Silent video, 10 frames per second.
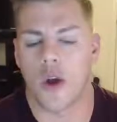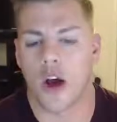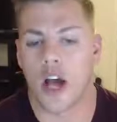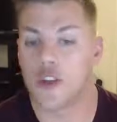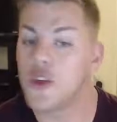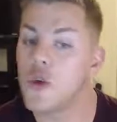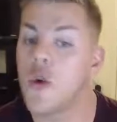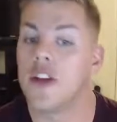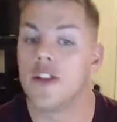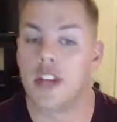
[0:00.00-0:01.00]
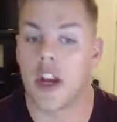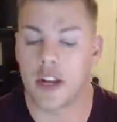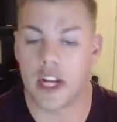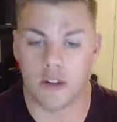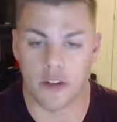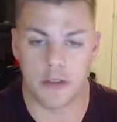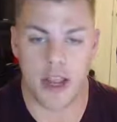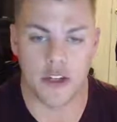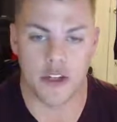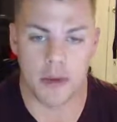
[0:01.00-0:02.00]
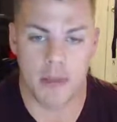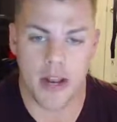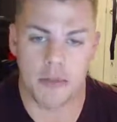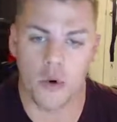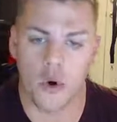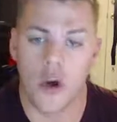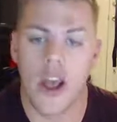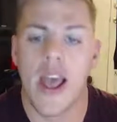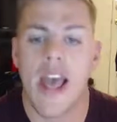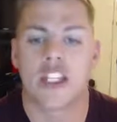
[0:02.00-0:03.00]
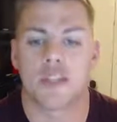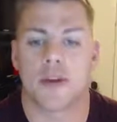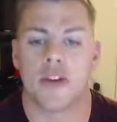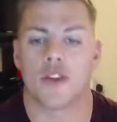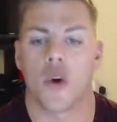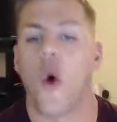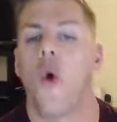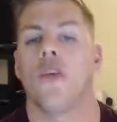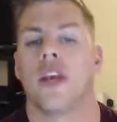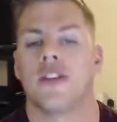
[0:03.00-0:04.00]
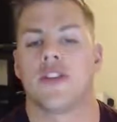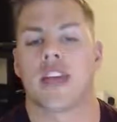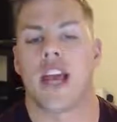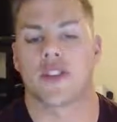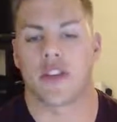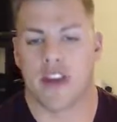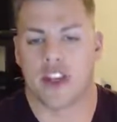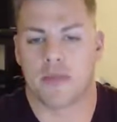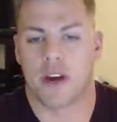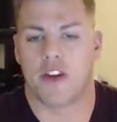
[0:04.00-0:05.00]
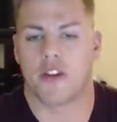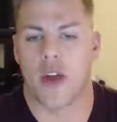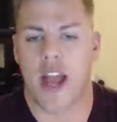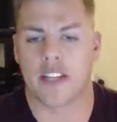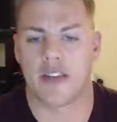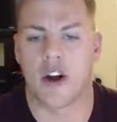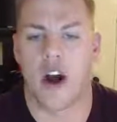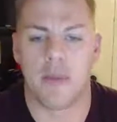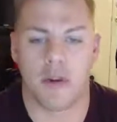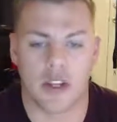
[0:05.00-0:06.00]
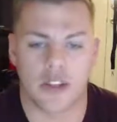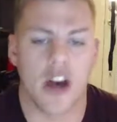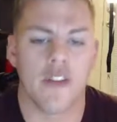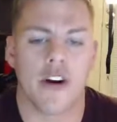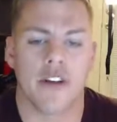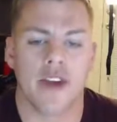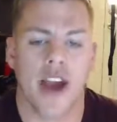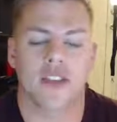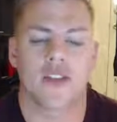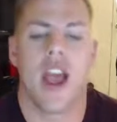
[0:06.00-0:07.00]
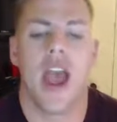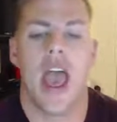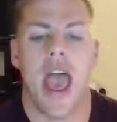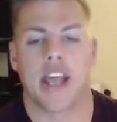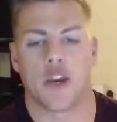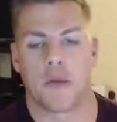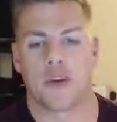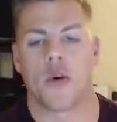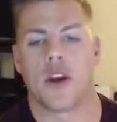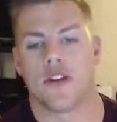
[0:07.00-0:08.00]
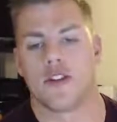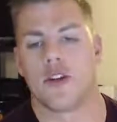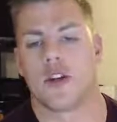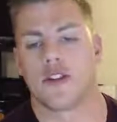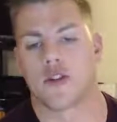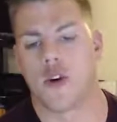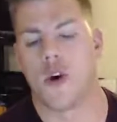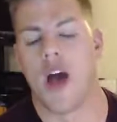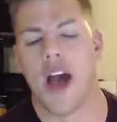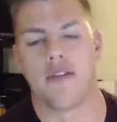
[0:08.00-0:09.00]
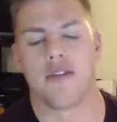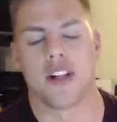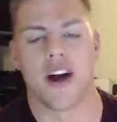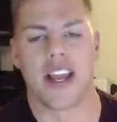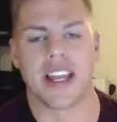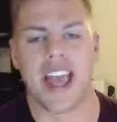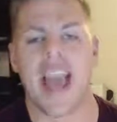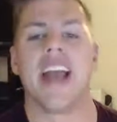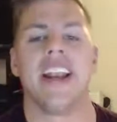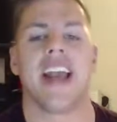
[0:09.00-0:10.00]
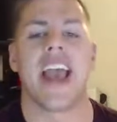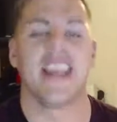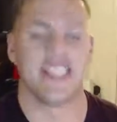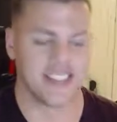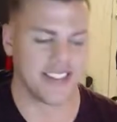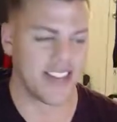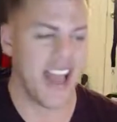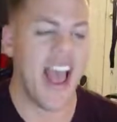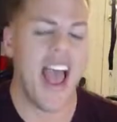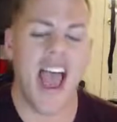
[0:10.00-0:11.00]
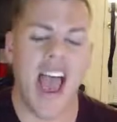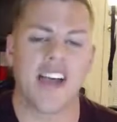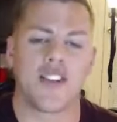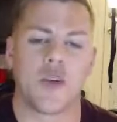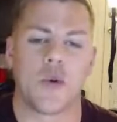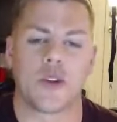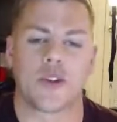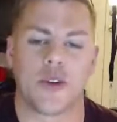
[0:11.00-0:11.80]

2 generic colorless mana to your mana pool. Spend this only to cast artifact spells or activate abilities of artifacts. And equipped creatures you control have flying and haste. As you will soon